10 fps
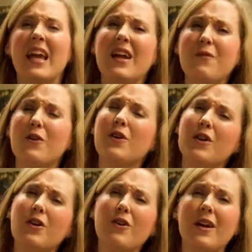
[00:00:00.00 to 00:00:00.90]
If you're
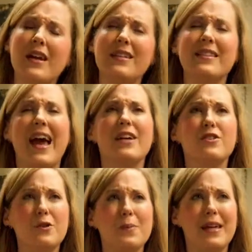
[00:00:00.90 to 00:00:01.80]
curious
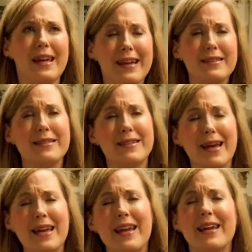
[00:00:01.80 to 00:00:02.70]
as you begin
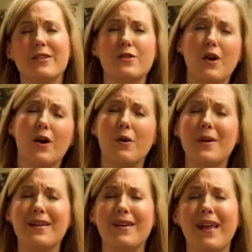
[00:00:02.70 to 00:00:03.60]
studying and start
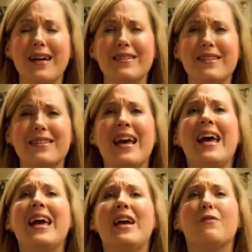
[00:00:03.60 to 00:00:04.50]
going to classes,
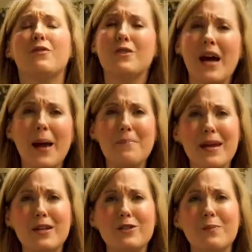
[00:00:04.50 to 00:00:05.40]
if your time
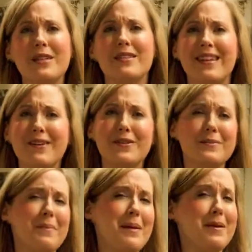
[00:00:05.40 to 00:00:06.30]
management skills
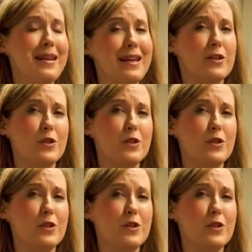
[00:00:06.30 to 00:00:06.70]
maybe need a